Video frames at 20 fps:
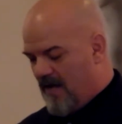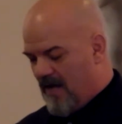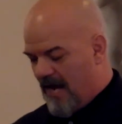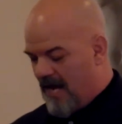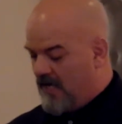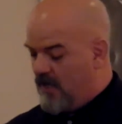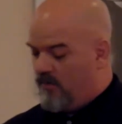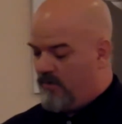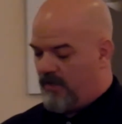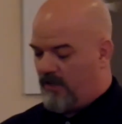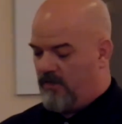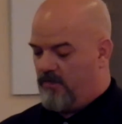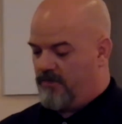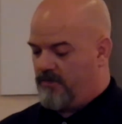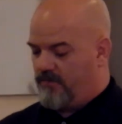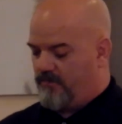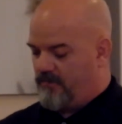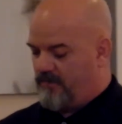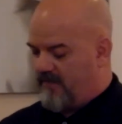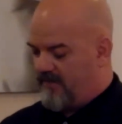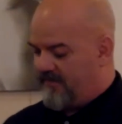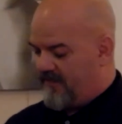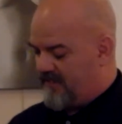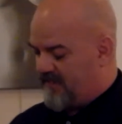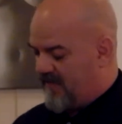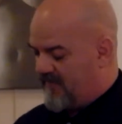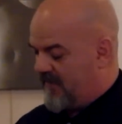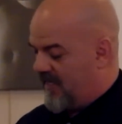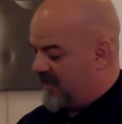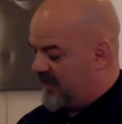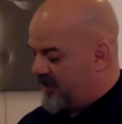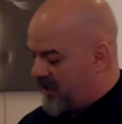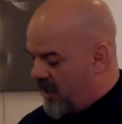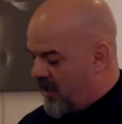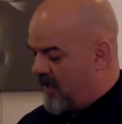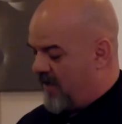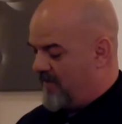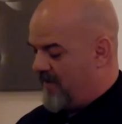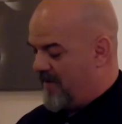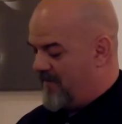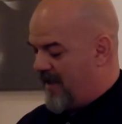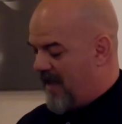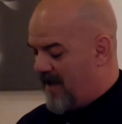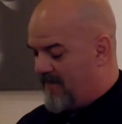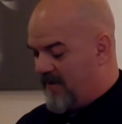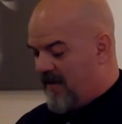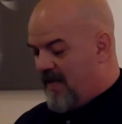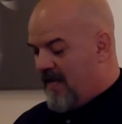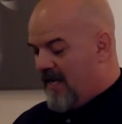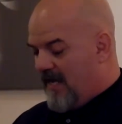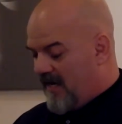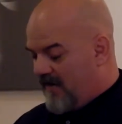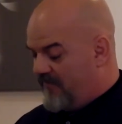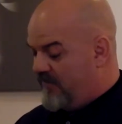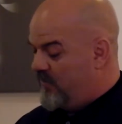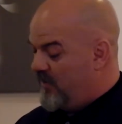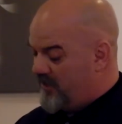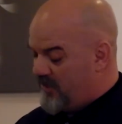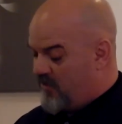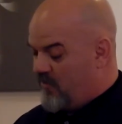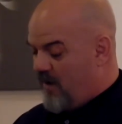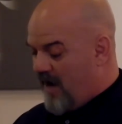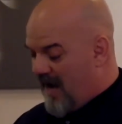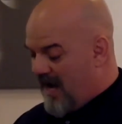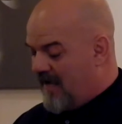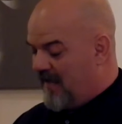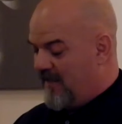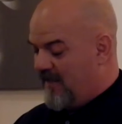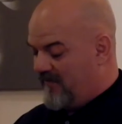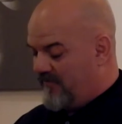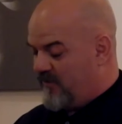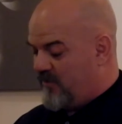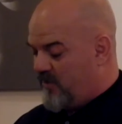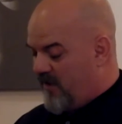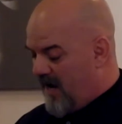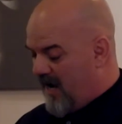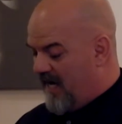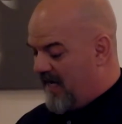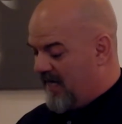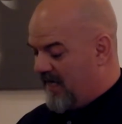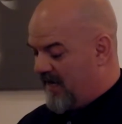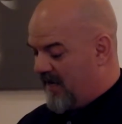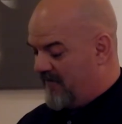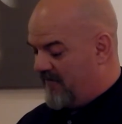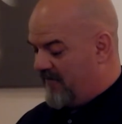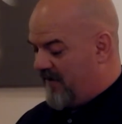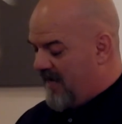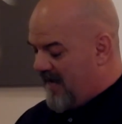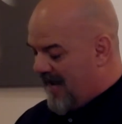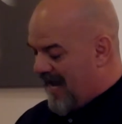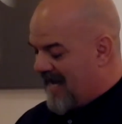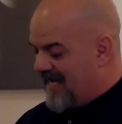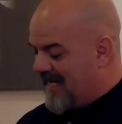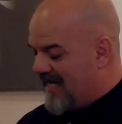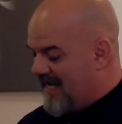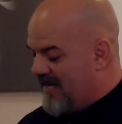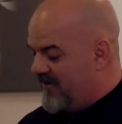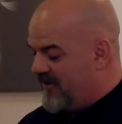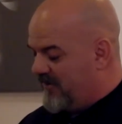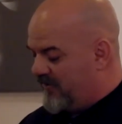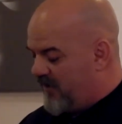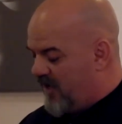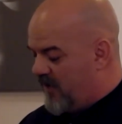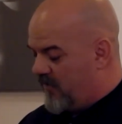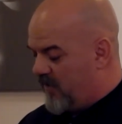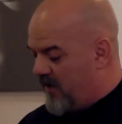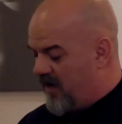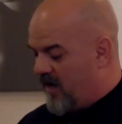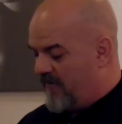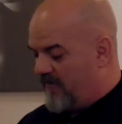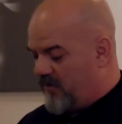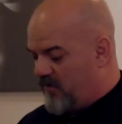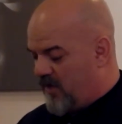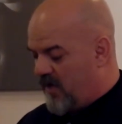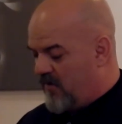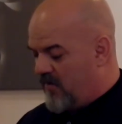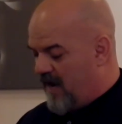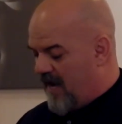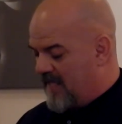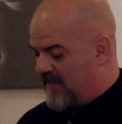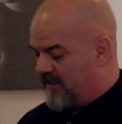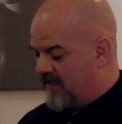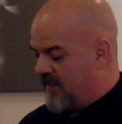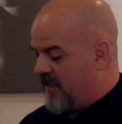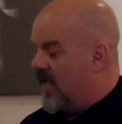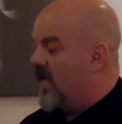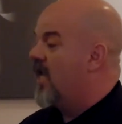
I know we're close to Route 77. I saw it on my map, and every once in a while, if it's quiet enough, I can hear a truck way off to our west.